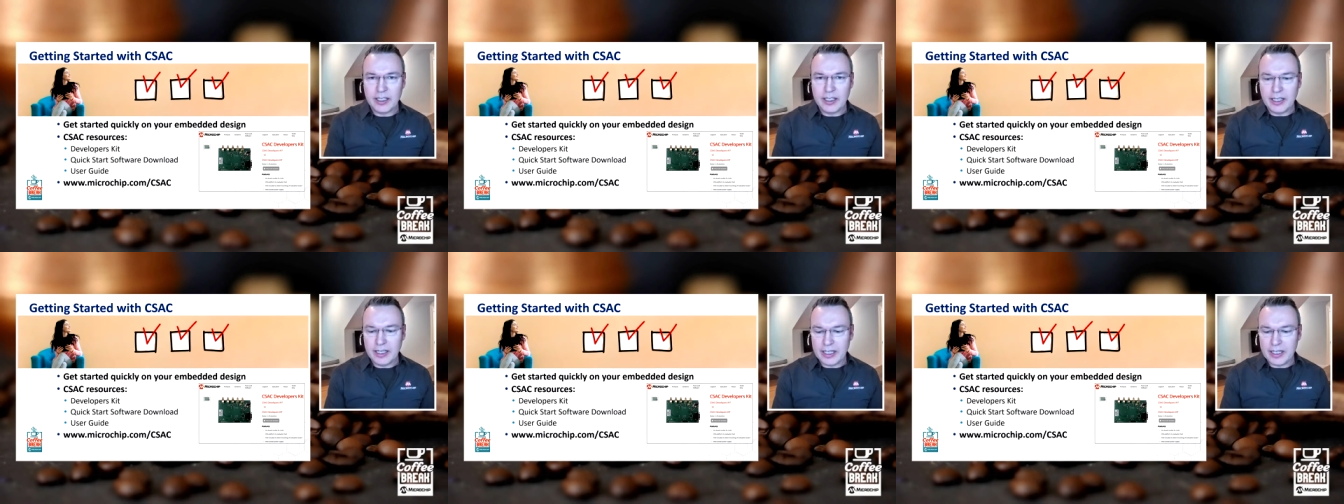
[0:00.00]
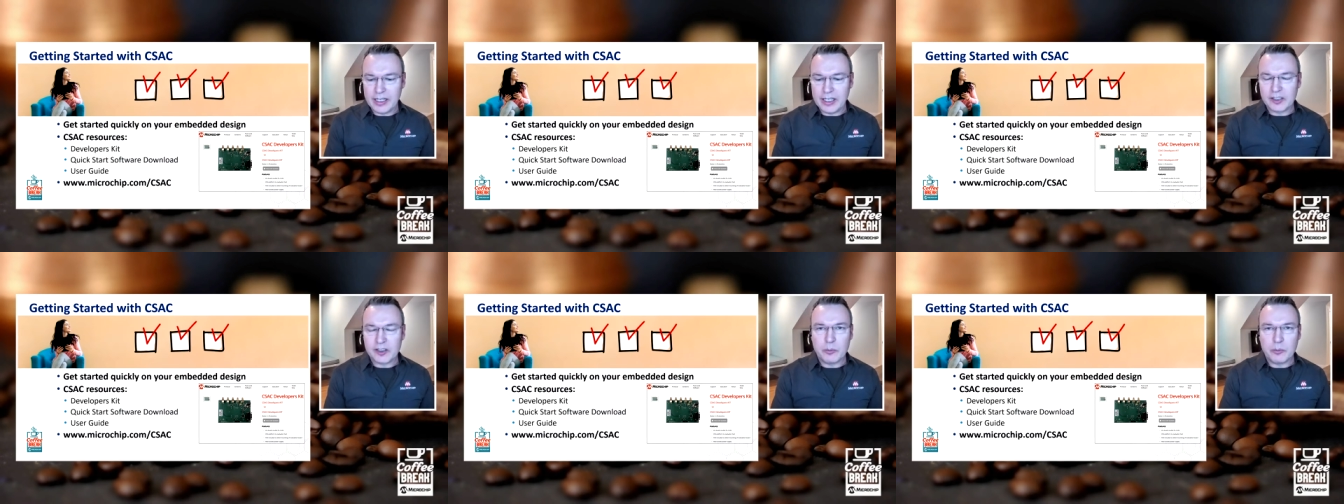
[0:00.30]
it
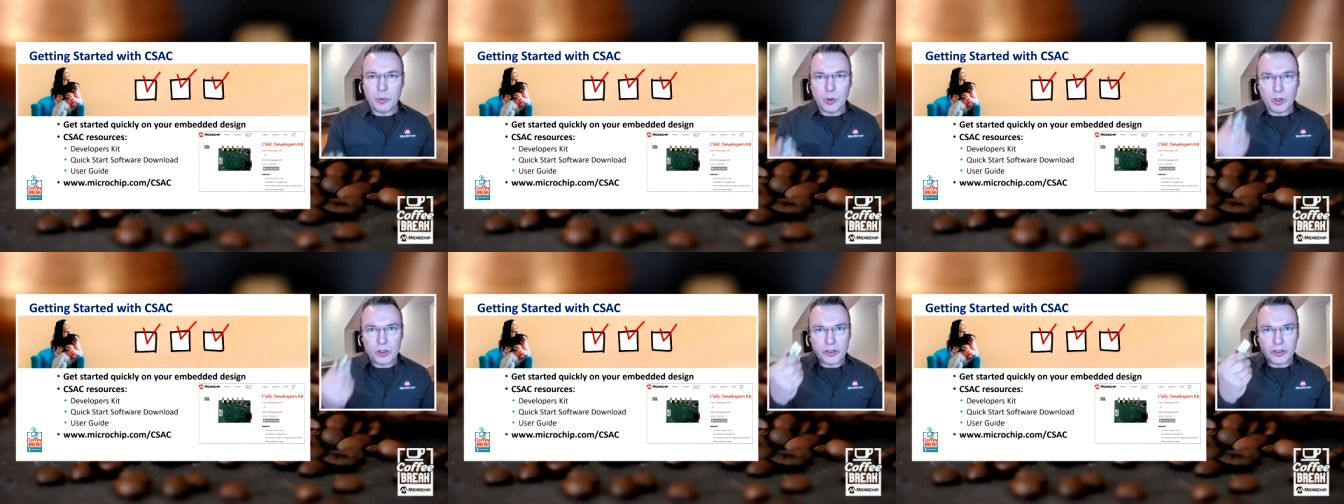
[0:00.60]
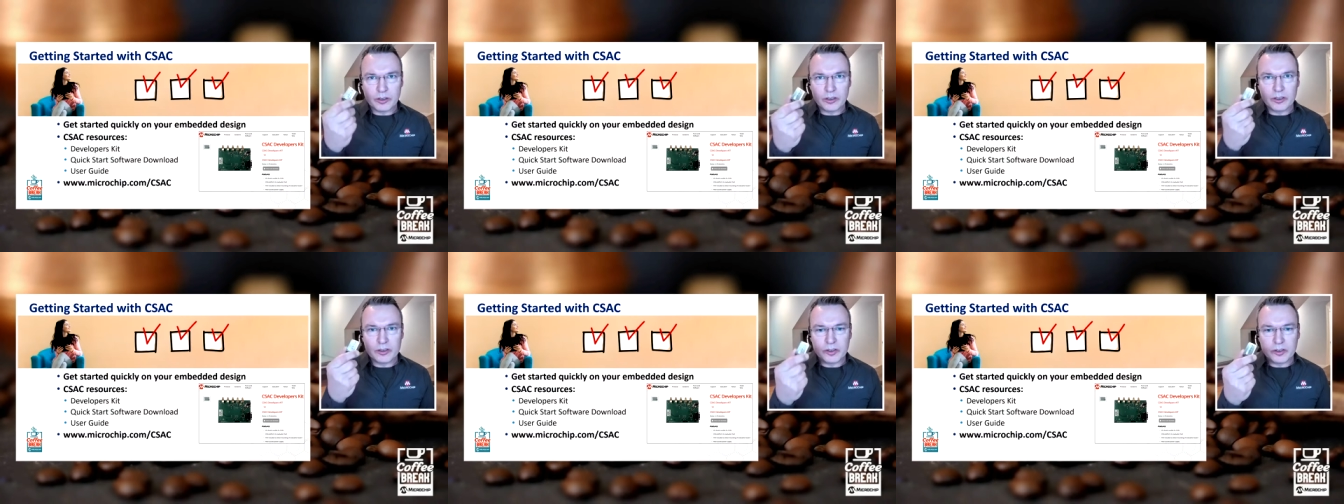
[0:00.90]
is a
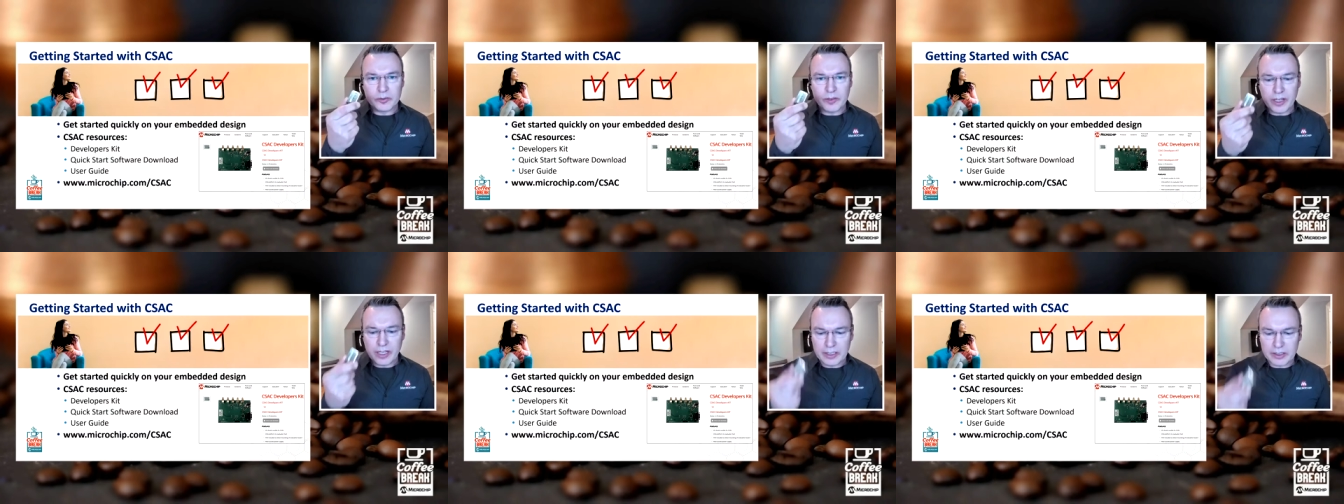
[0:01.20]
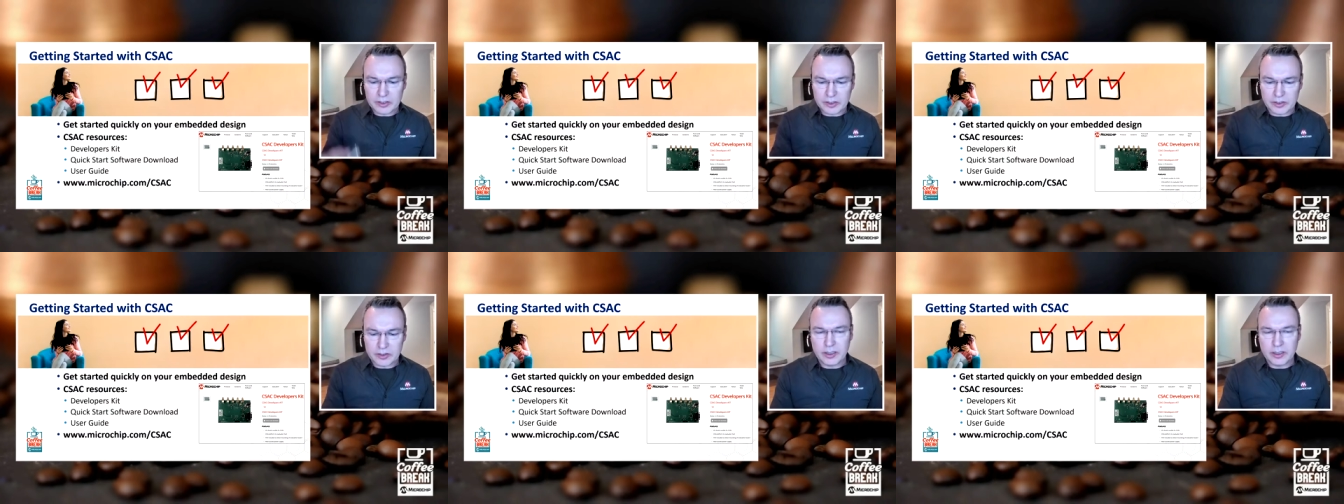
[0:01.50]
modular
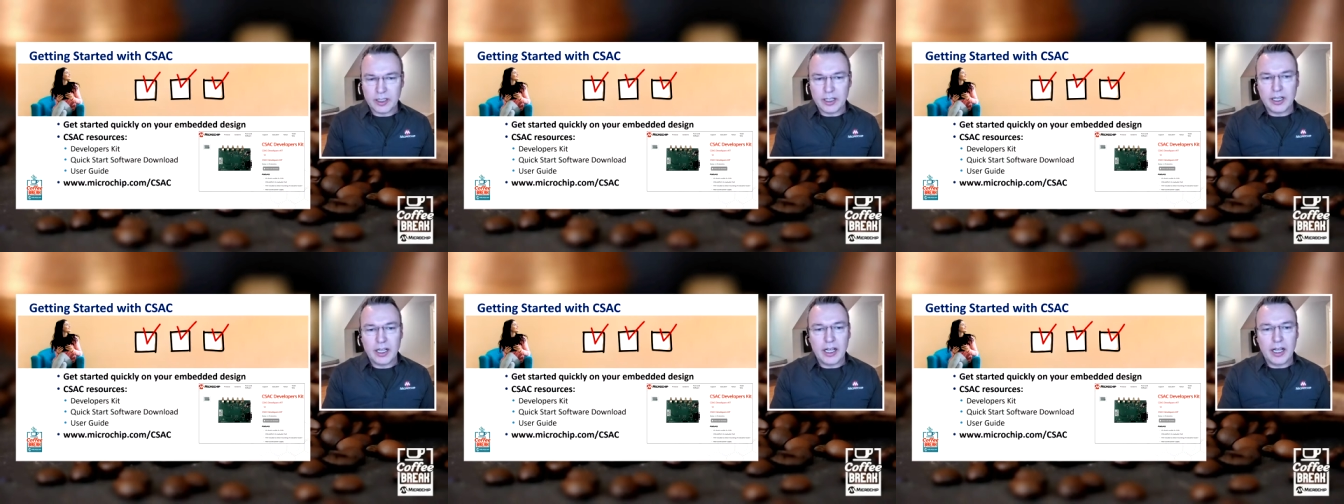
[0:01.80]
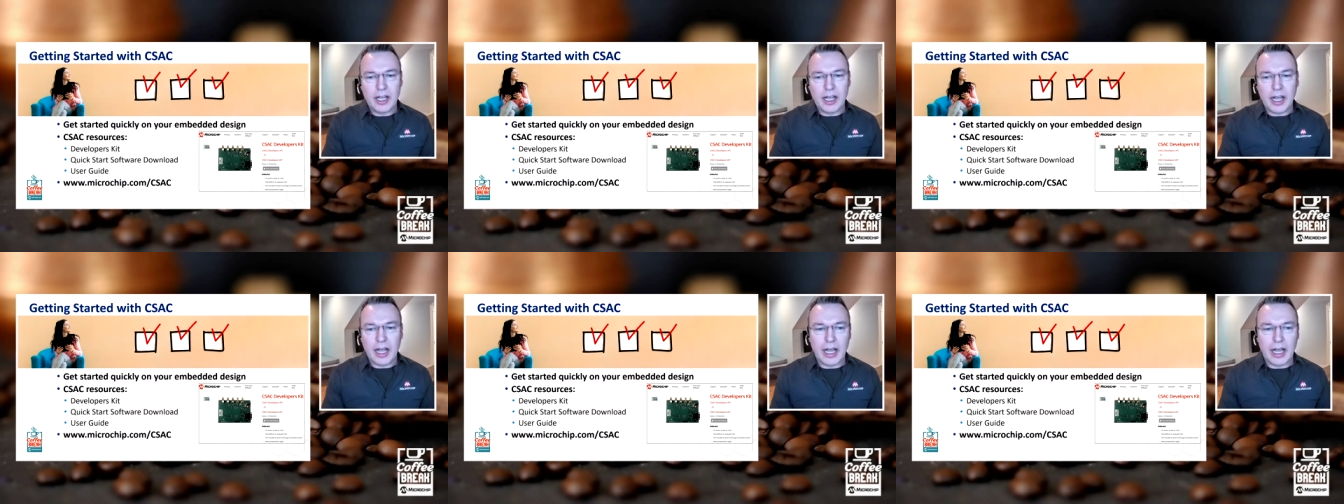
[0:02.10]
device,
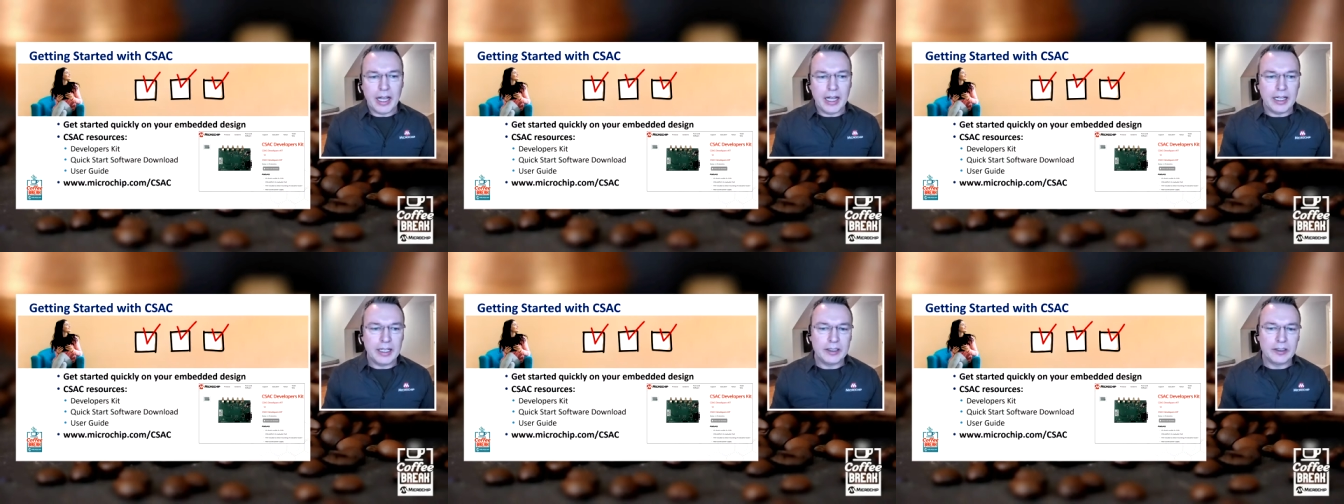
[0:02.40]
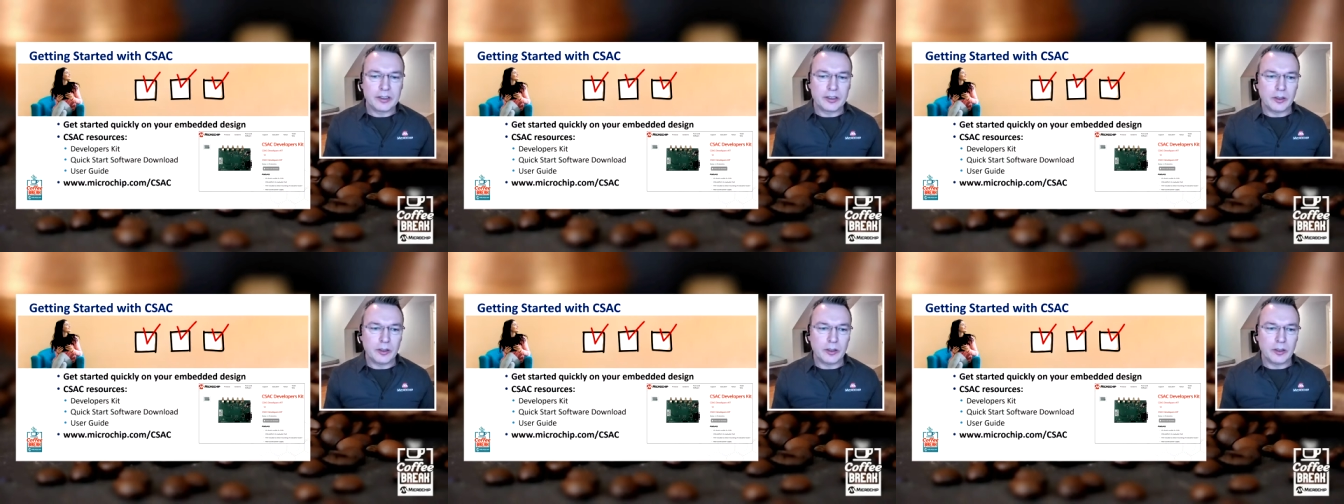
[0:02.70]
and